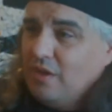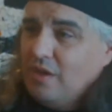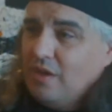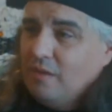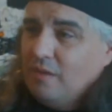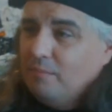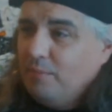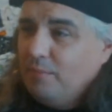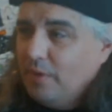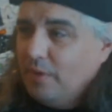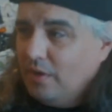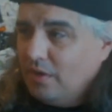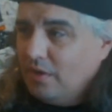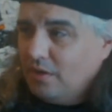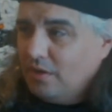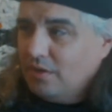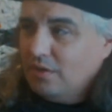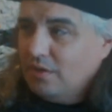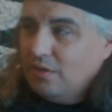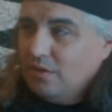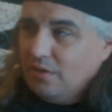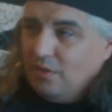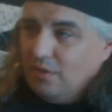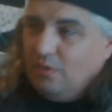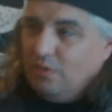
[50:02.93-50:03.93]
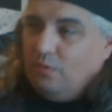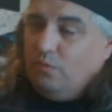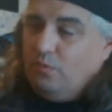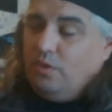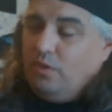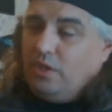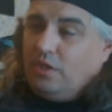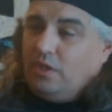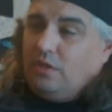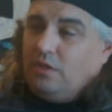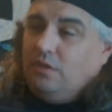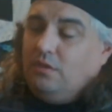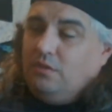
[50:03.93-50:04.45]
But when
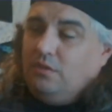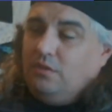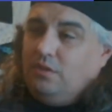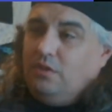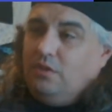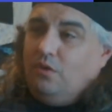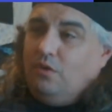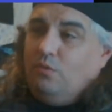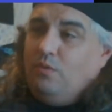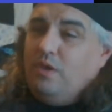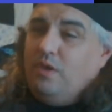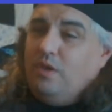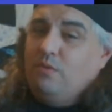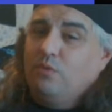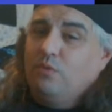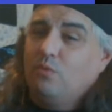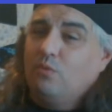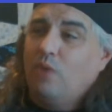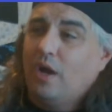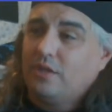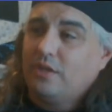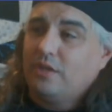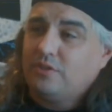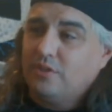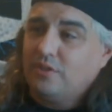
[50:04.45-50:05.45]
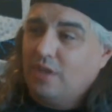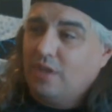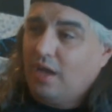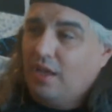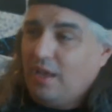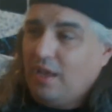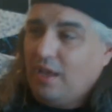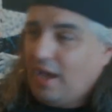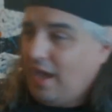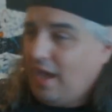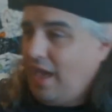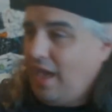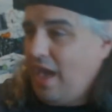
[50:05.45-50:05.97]
we were watching, I
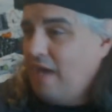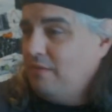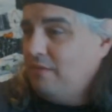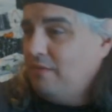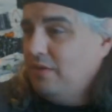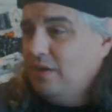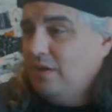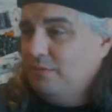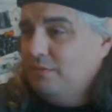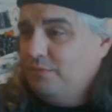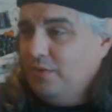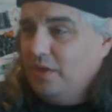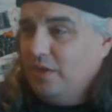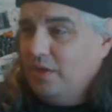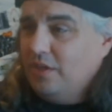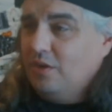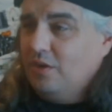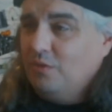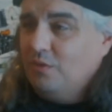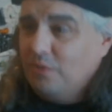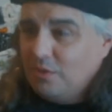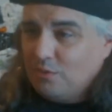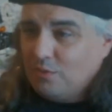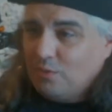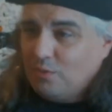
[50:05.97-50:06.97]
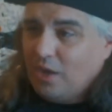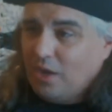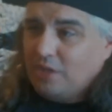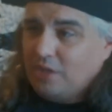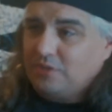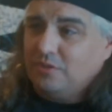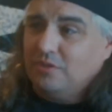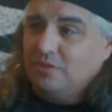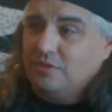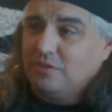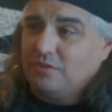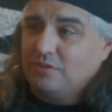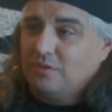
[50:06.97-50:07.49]
have it on video. We were watching
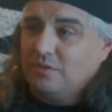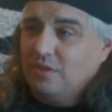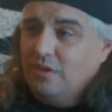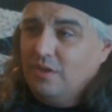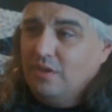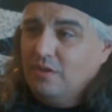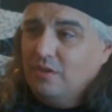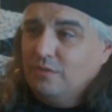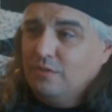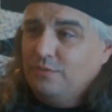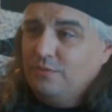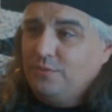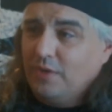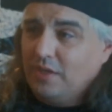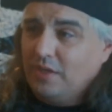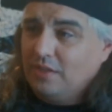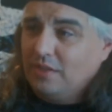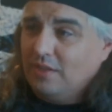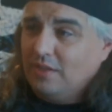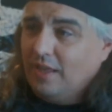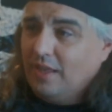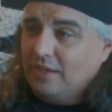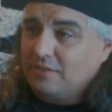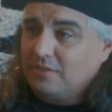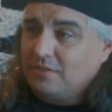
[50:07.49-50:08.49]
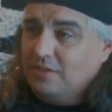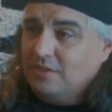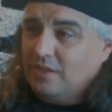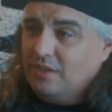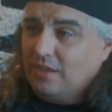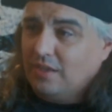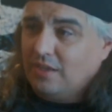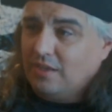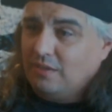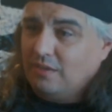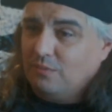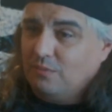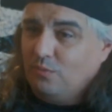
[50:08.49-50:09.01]
this fight last night,
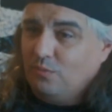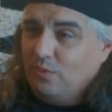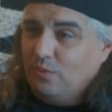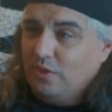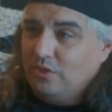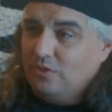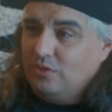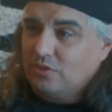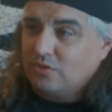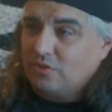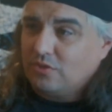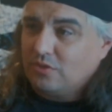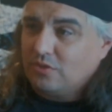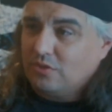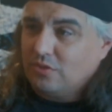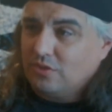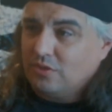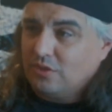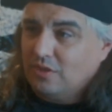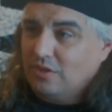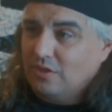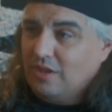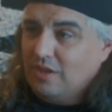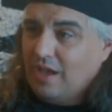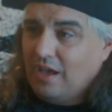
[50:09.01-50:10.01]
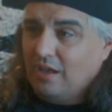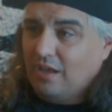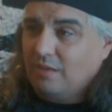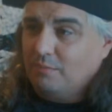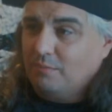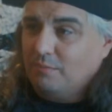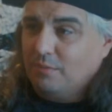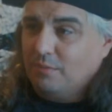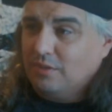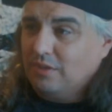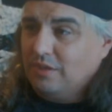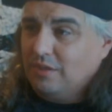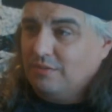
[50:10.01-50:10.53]
and we just could not
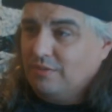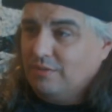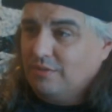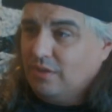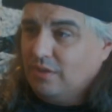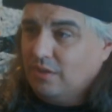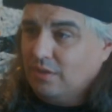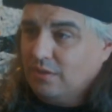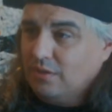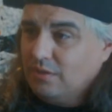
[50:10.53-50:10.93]
believe it.